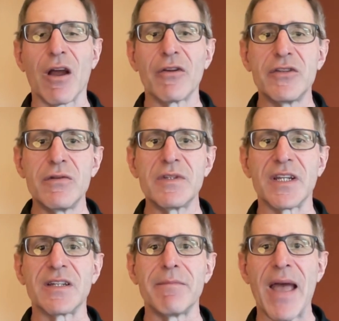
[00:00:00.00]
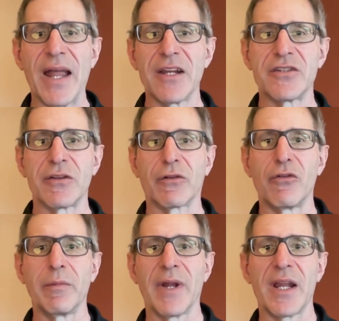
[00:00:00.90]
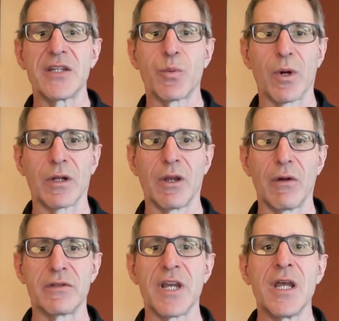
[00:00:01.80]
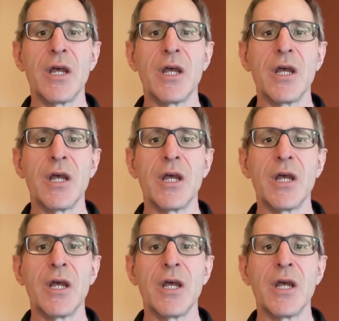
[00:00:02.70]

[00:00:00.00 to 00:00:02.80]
are using to manage their Kubernetes workloads